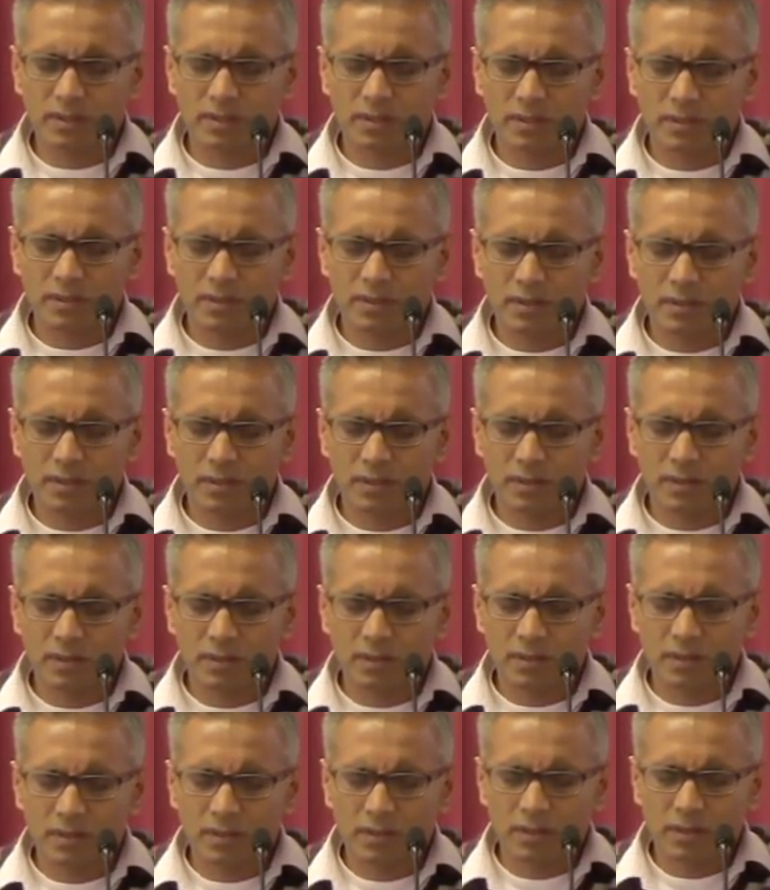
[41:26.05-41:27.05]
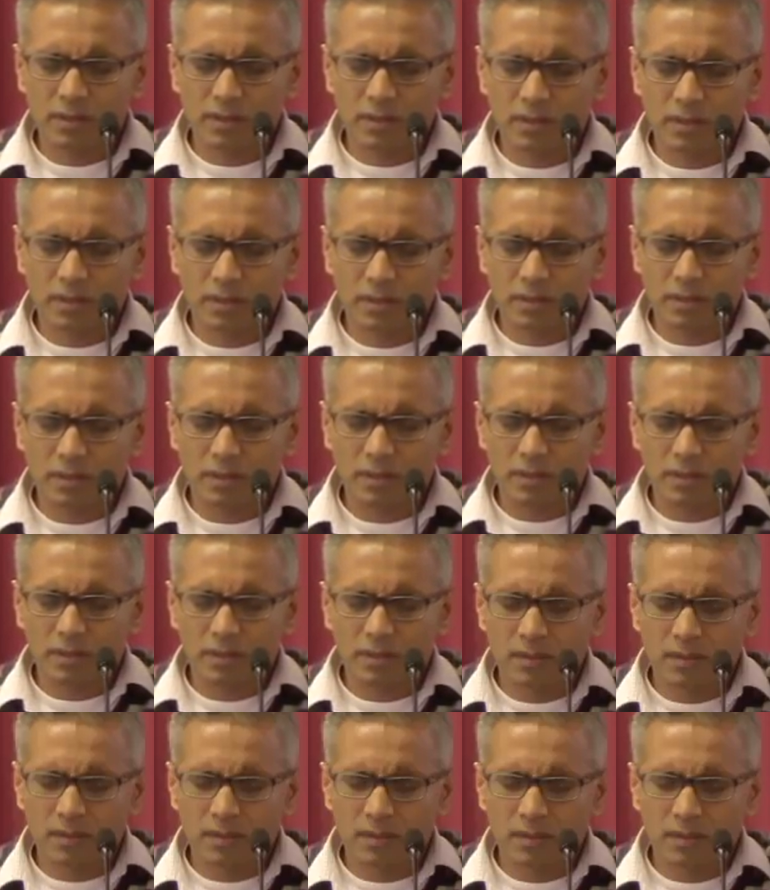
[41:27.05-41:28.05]

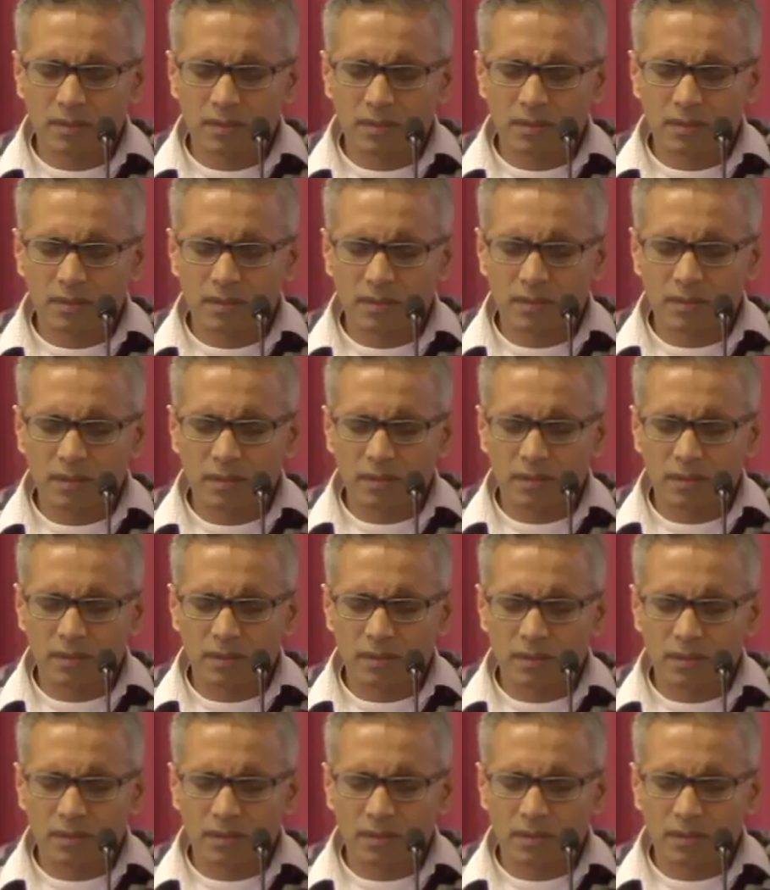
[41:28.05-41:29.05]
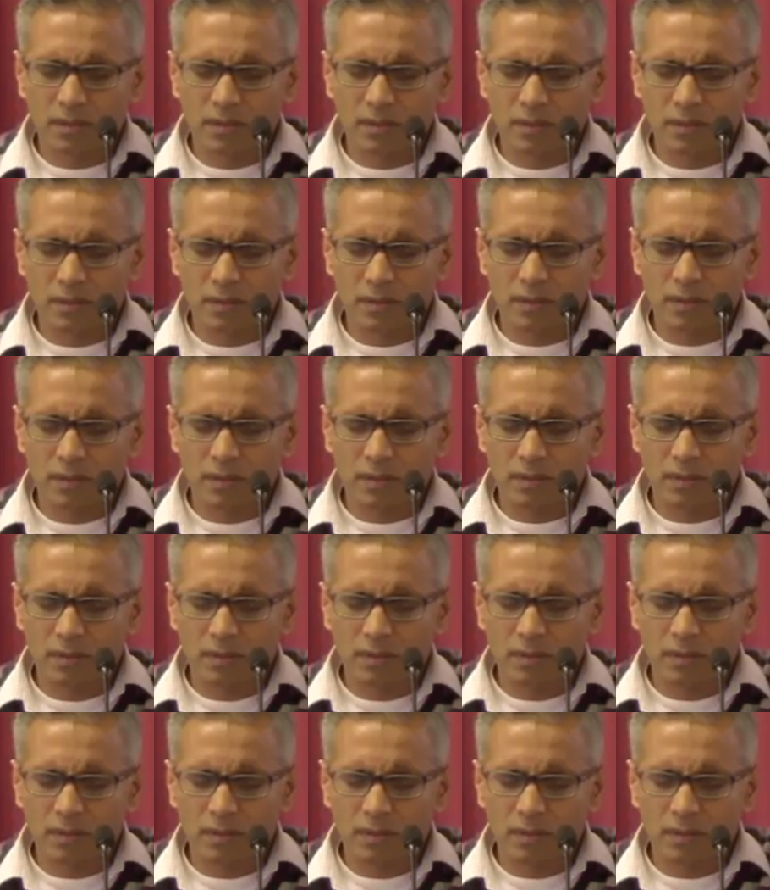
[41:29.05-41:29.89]
No one is speaking in this clip.